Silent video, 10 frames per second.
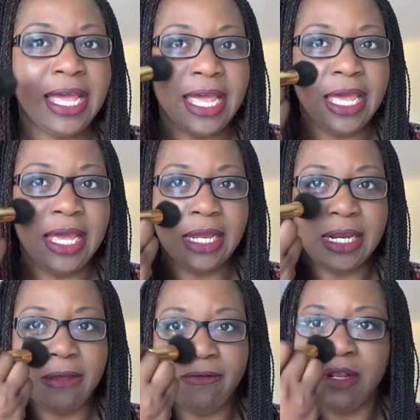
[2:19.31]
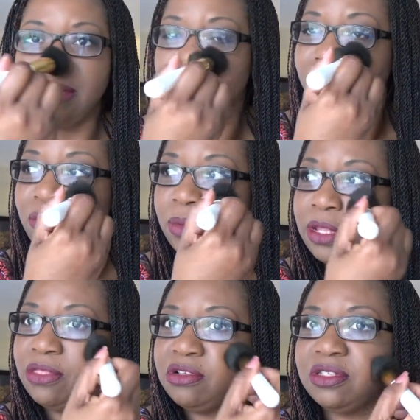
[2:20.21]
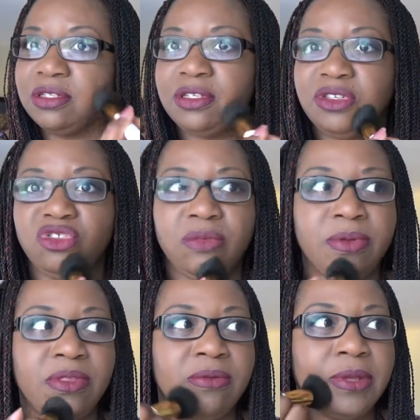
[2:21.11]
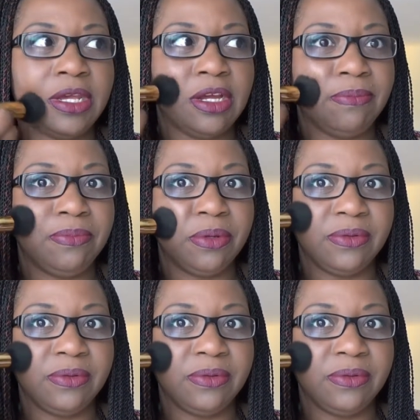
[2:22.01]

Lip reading: And I really love the way this distributes the makeup,